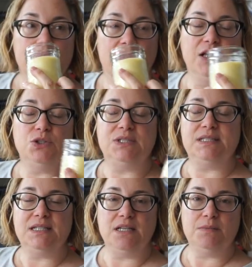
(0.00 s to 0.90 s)
I used
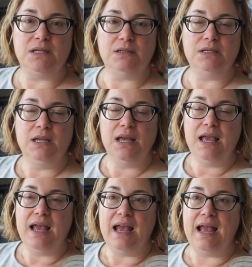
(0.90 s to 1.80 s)
cinnamon
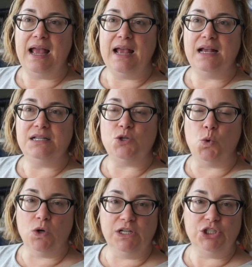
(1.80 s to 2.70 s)
and
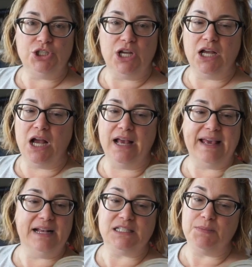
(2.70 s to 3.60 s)
orange. I
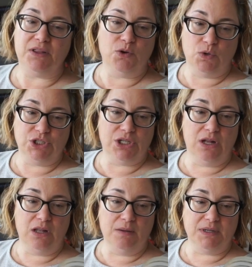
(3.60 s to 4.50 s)
can't smell the orange at
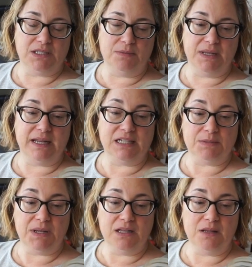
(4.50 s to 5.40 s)
all, I must admit. I can
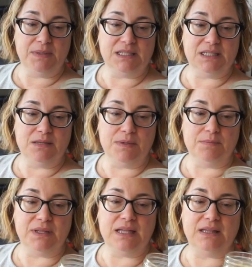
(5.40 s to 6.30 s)
smell a little bit of
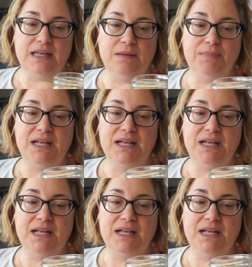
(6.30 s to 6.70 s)
cinnamon, but the